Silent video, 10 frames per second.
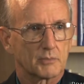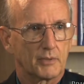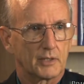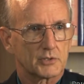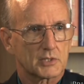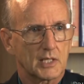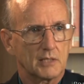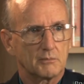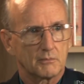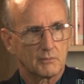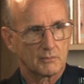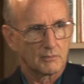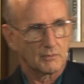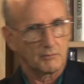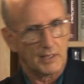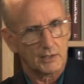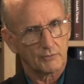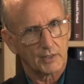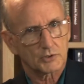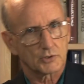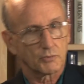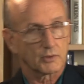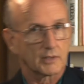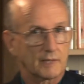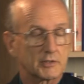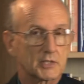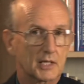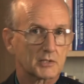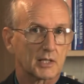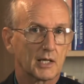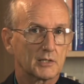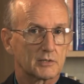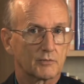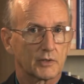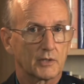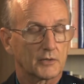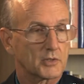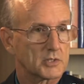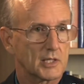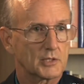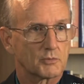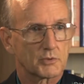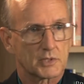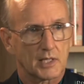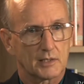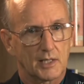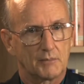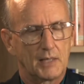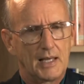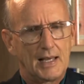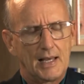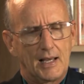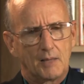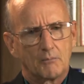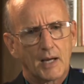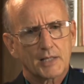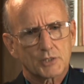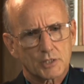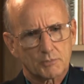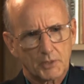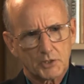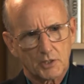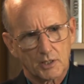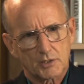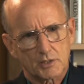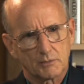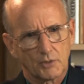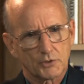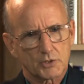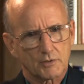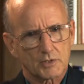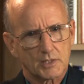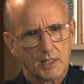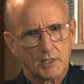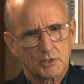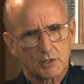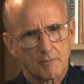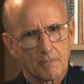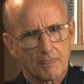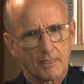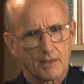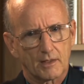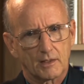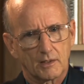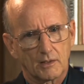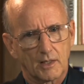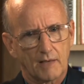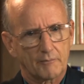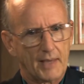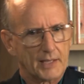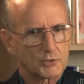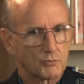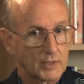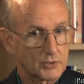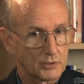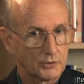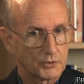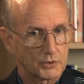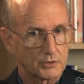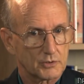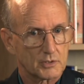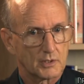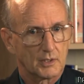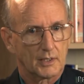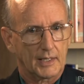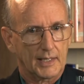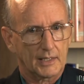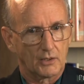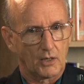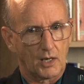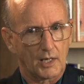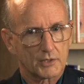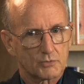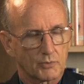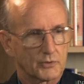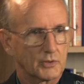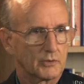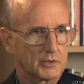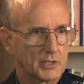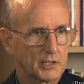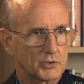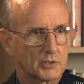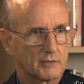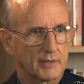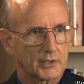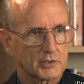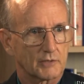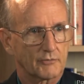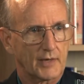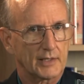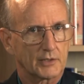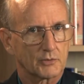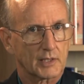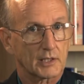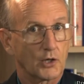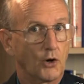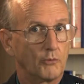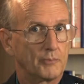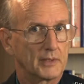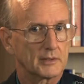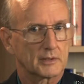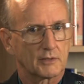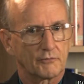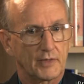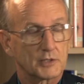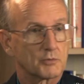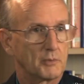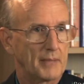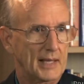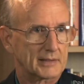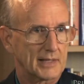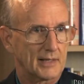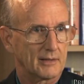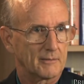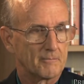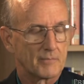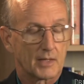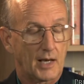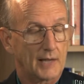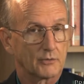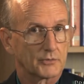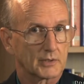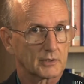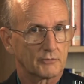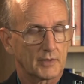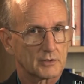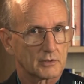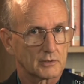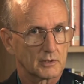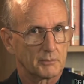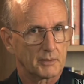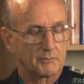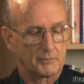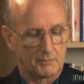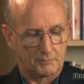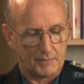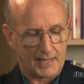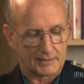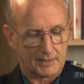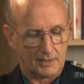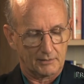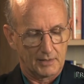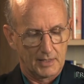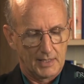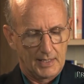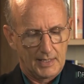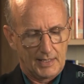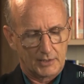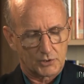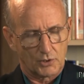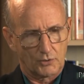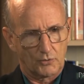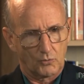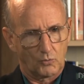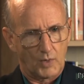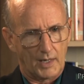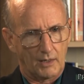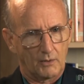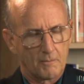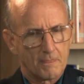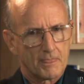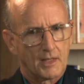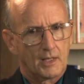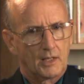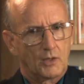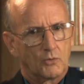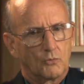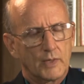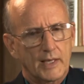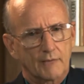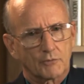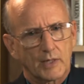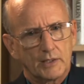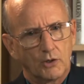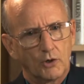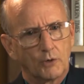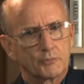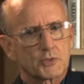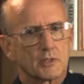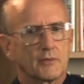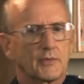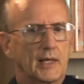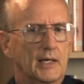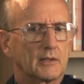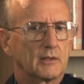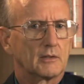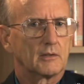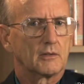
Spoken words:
upon state manufacturers, we're going to have a test case of whether or not the states will stand up. My suspicion is that most of the states have passed resolutions and laws with no intention of actually fighting directly, hoping that the feds will back down. I don't think the feds are going to back down. And so while we have great hopes that